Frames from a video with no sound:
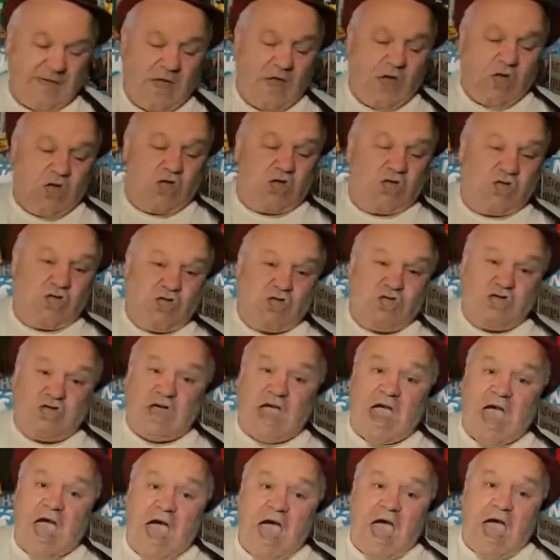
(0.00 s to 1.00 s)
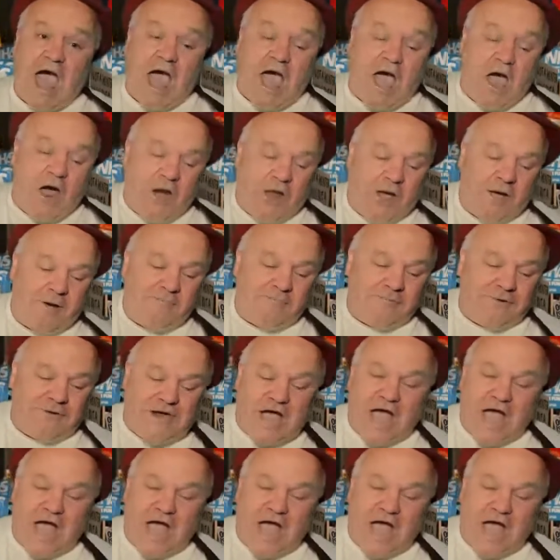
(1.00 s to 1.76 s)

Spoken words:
Shout 'em